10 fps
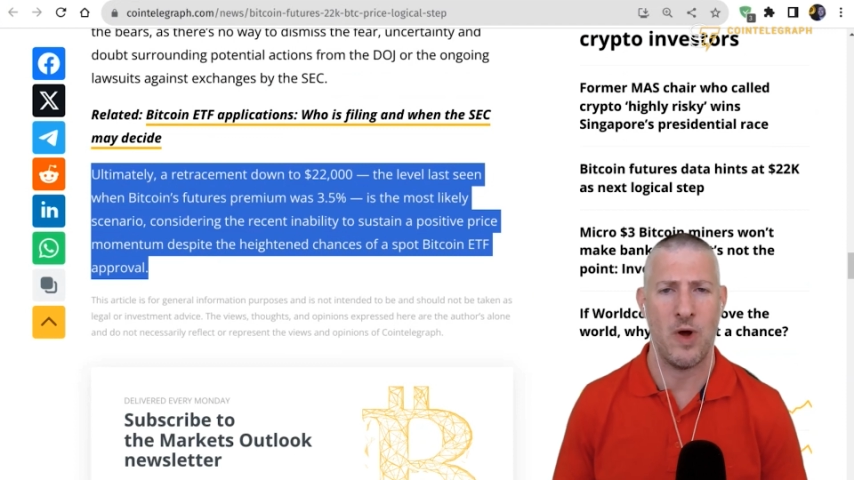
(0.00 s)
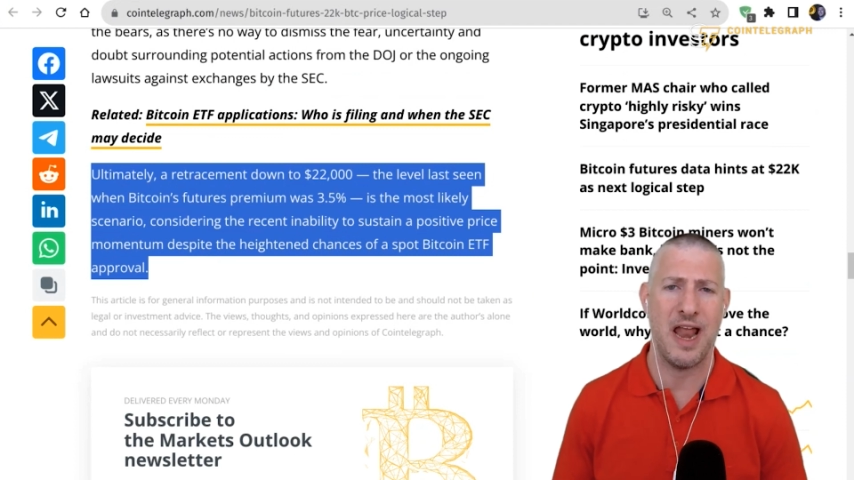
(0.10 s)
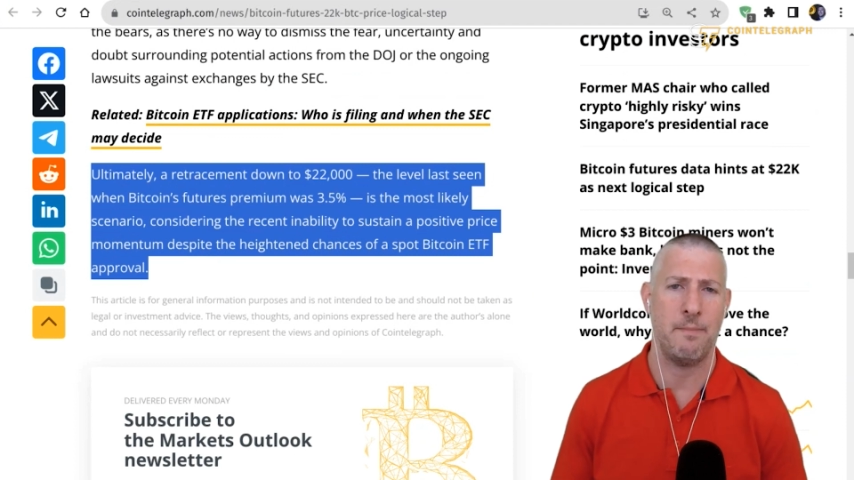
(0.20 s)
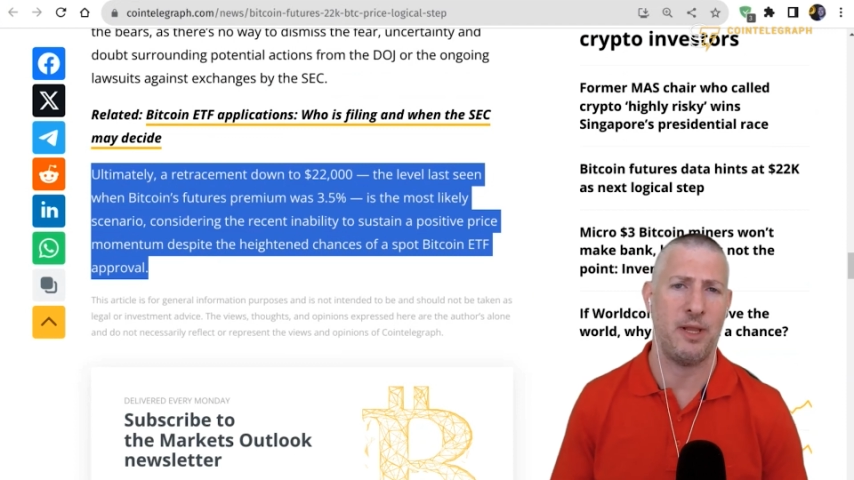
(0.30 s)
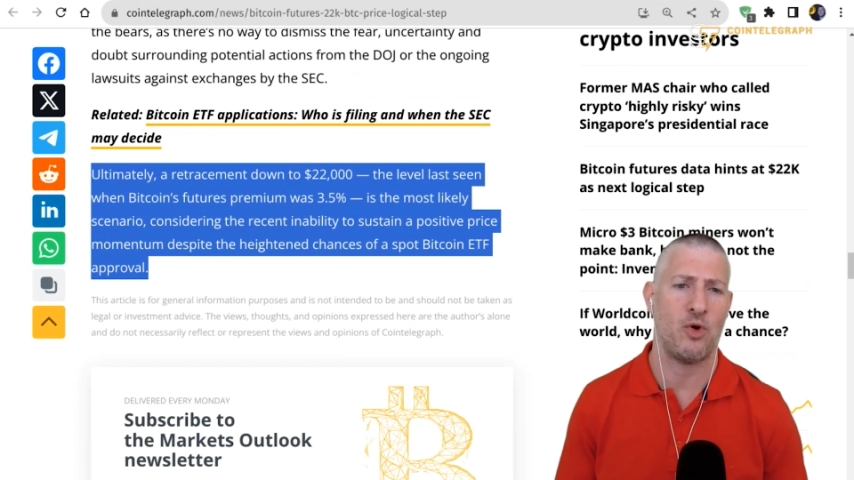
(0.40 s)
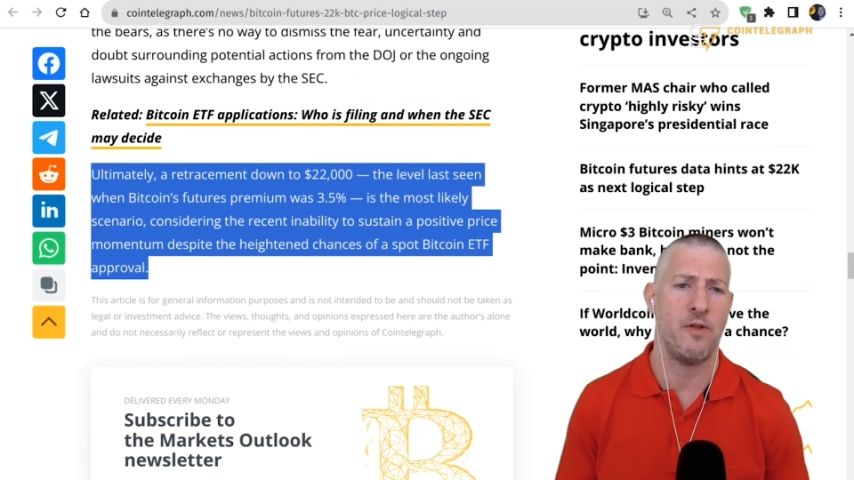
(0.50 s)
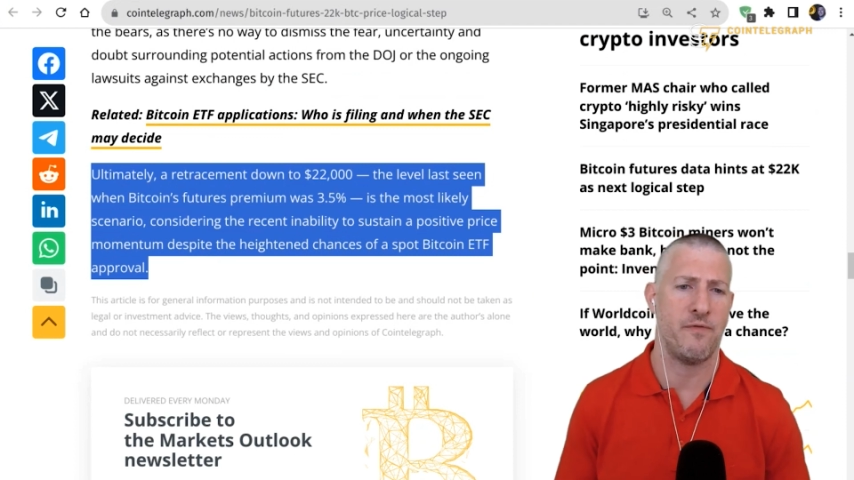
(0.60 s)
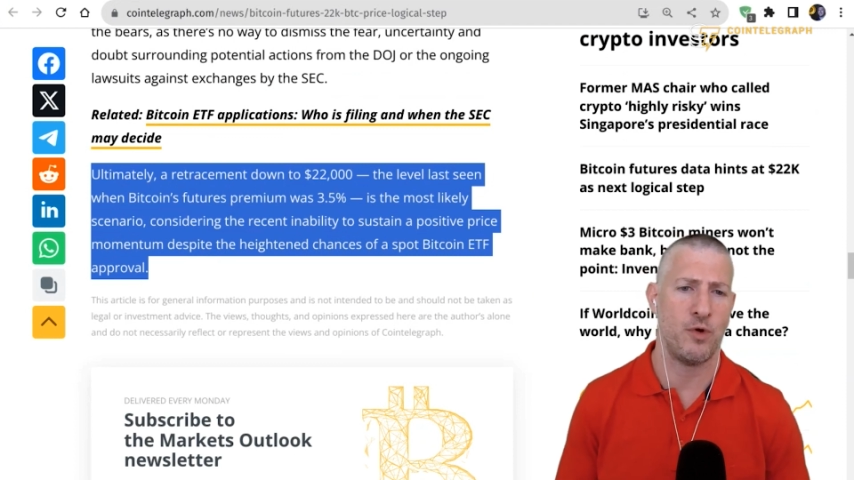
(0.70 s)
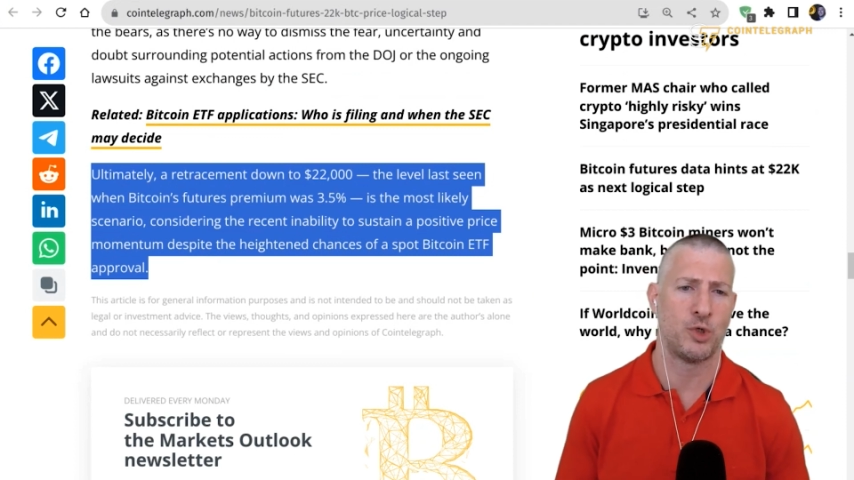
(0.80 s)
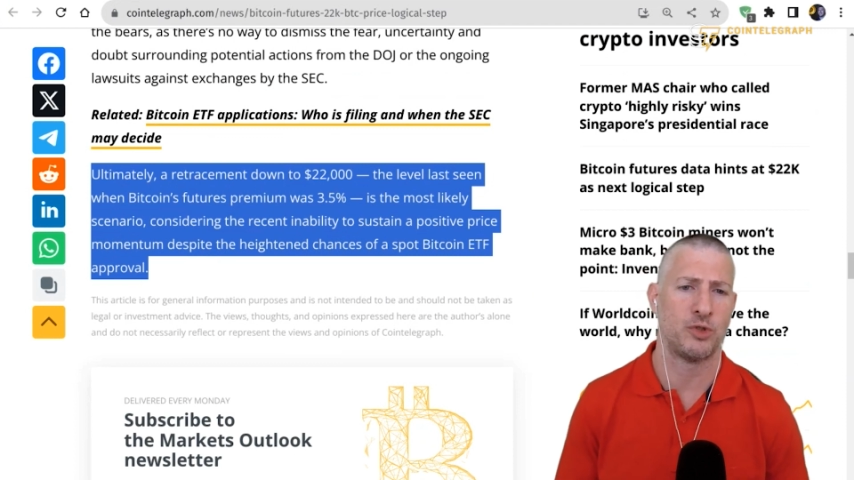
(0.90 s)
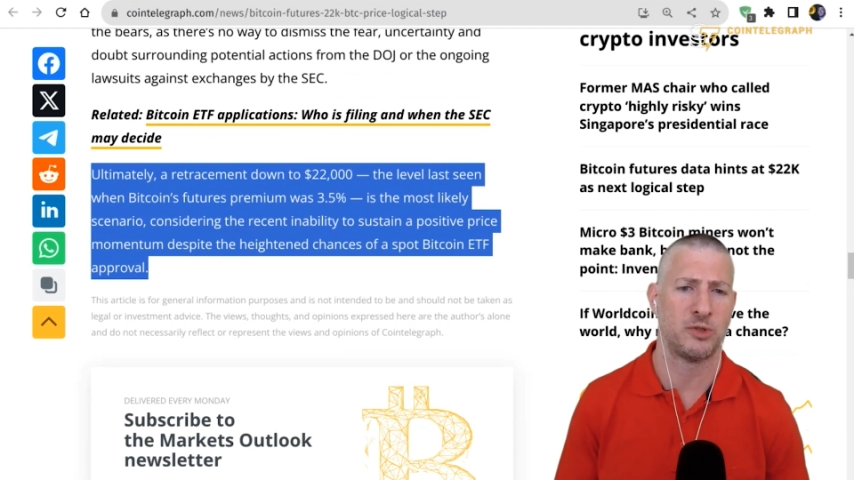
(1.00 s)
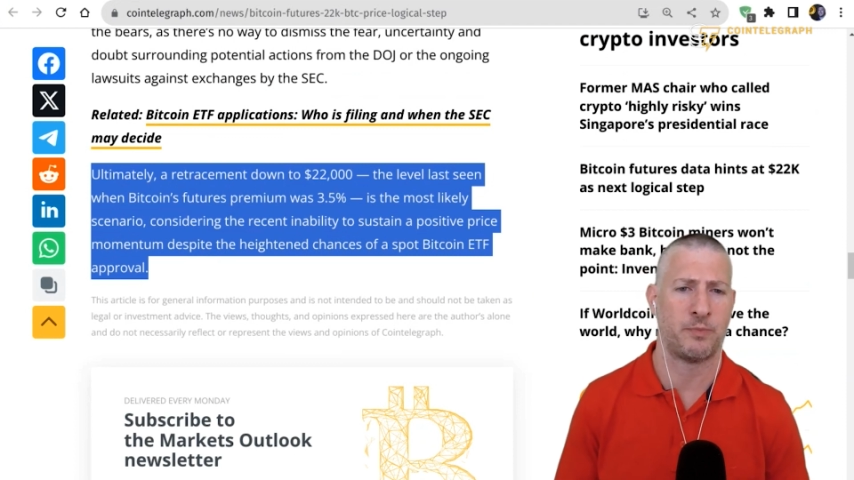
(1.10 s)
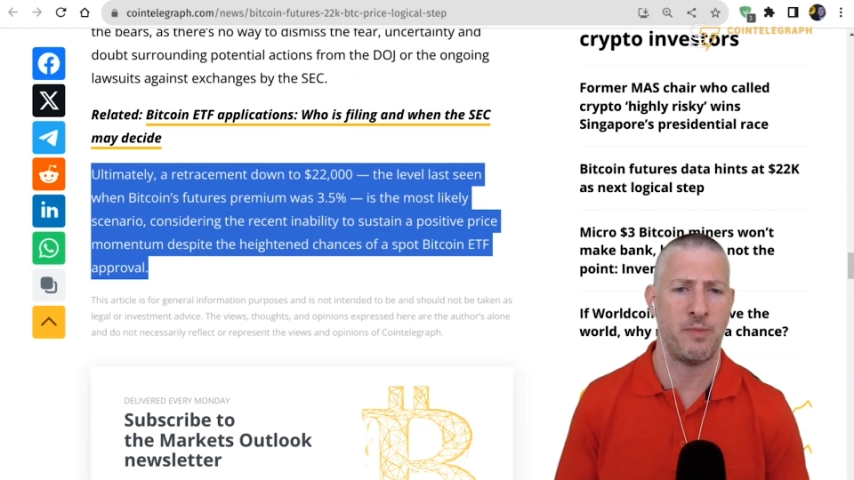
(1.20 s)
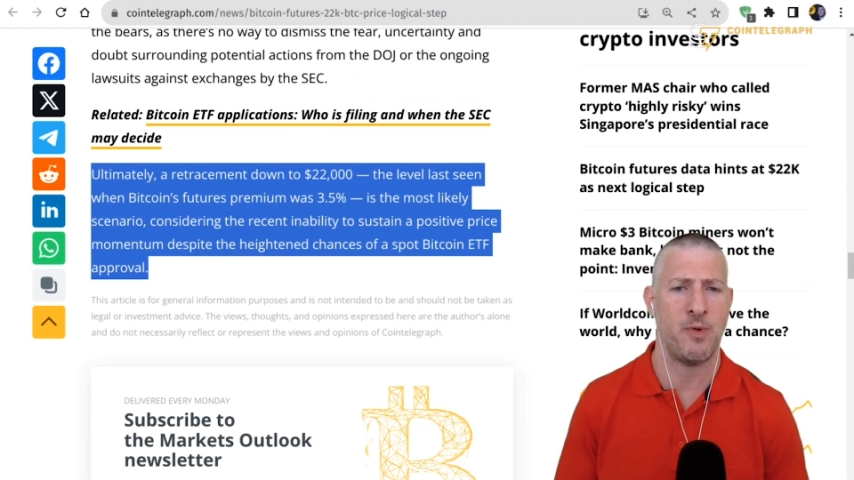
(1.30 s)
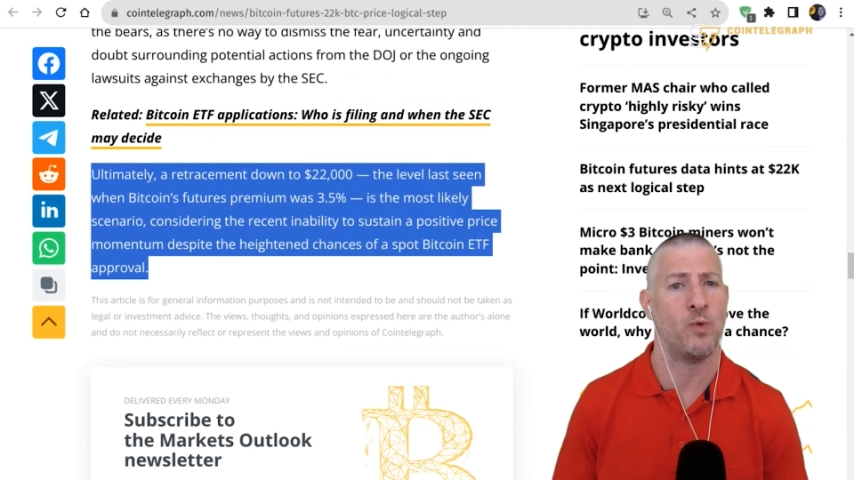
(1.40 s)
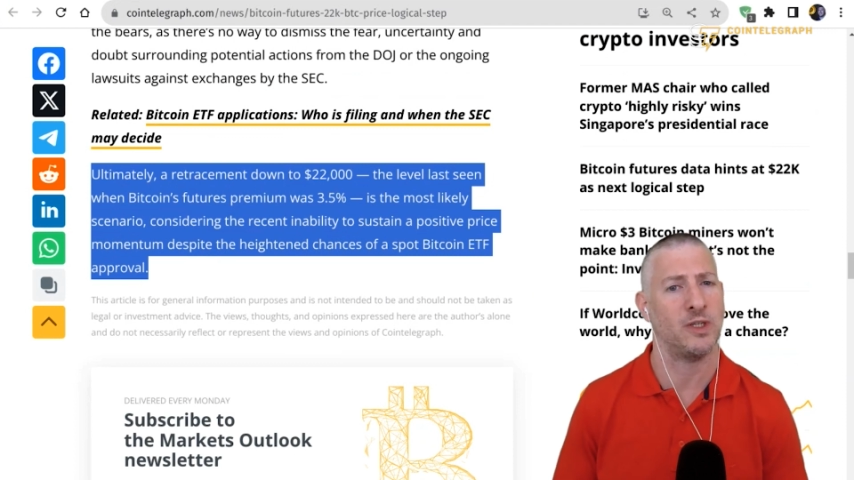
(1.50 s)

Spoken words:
when Bitcoin futures premium